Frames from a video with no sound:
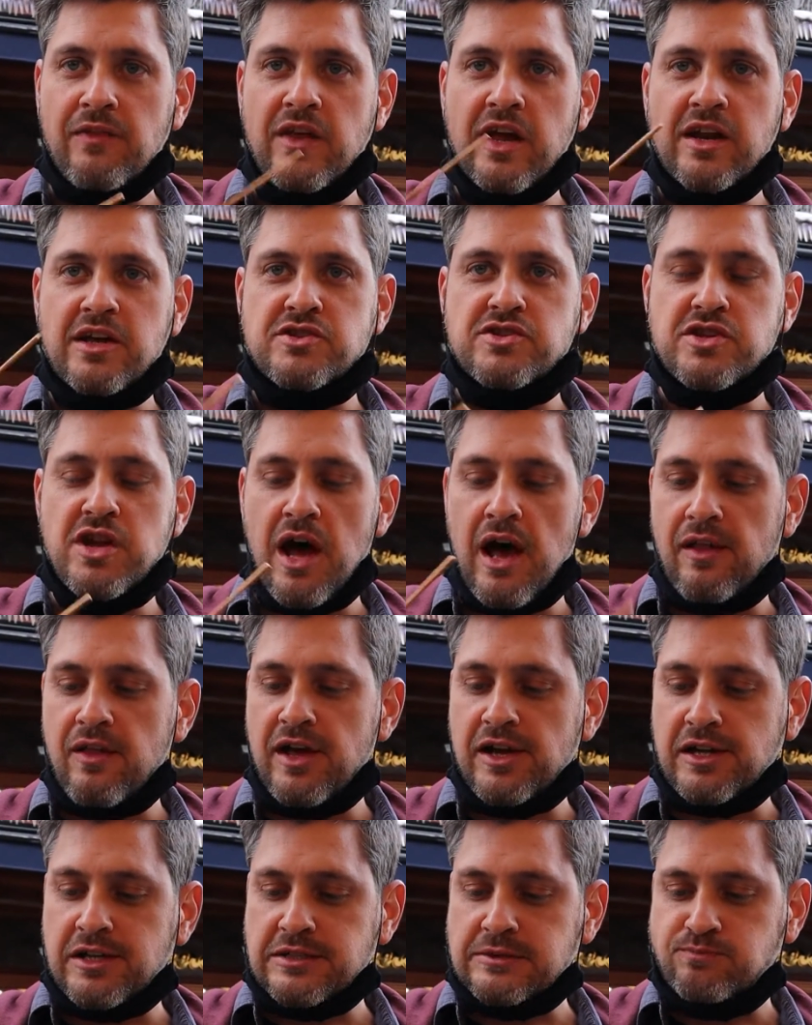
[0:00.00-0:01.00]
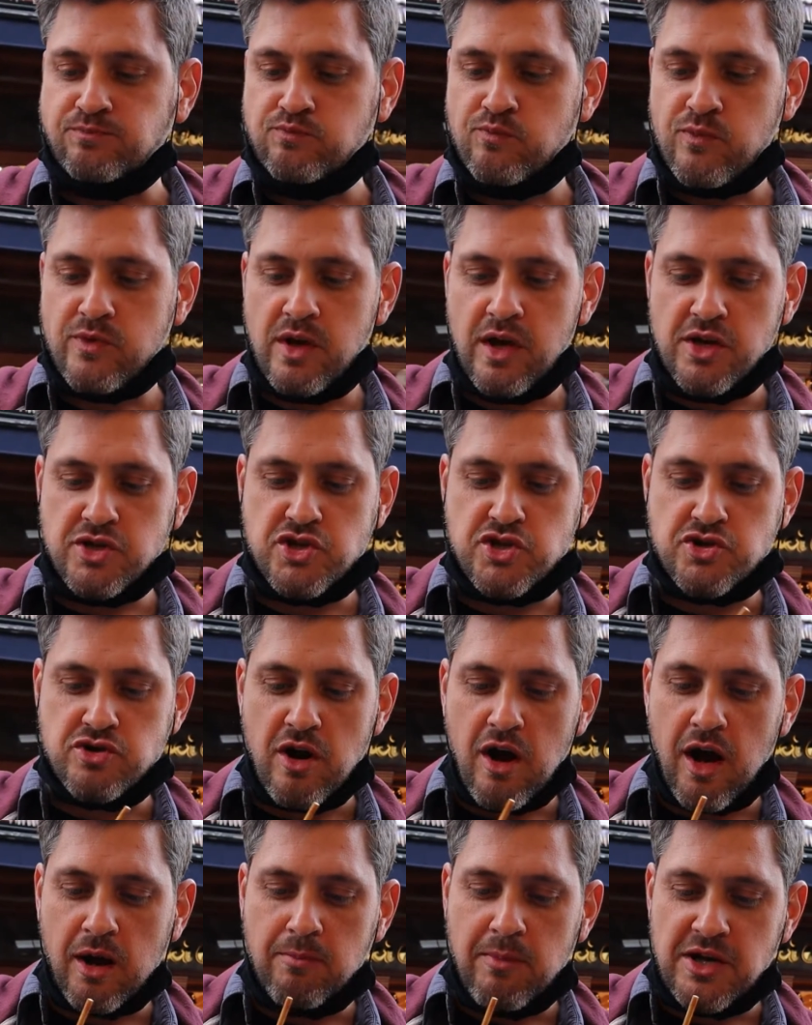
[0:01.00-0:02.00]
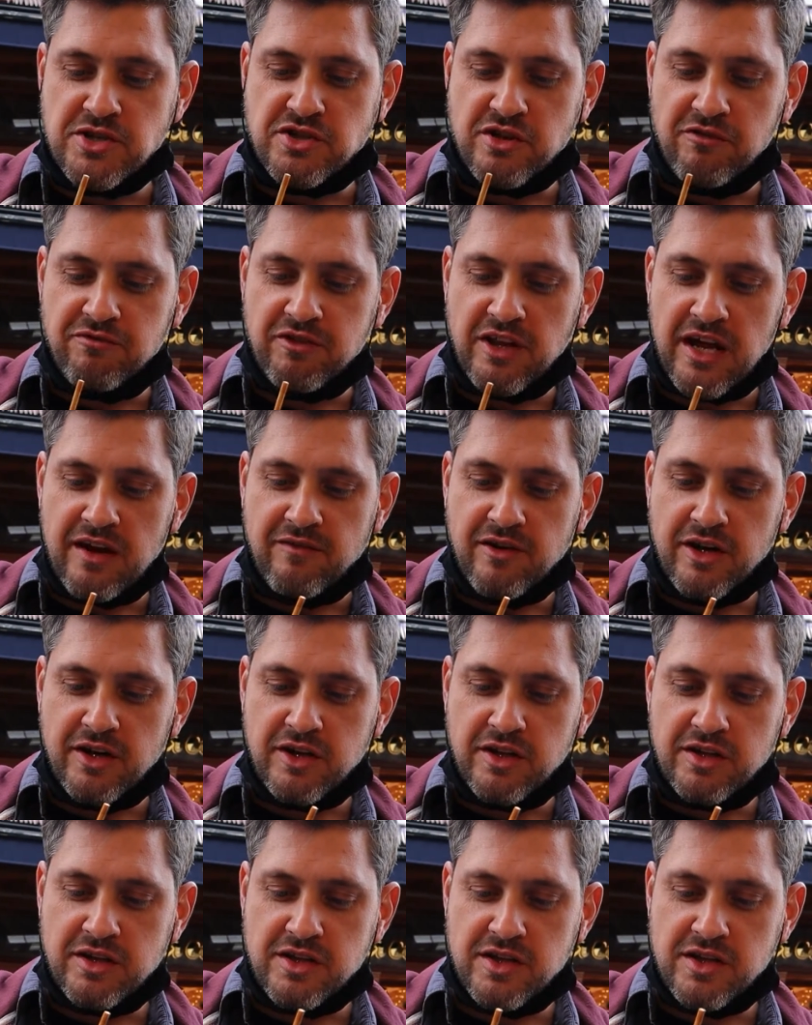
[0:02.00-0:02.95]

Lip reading: then it's not like a strong mussel flavor.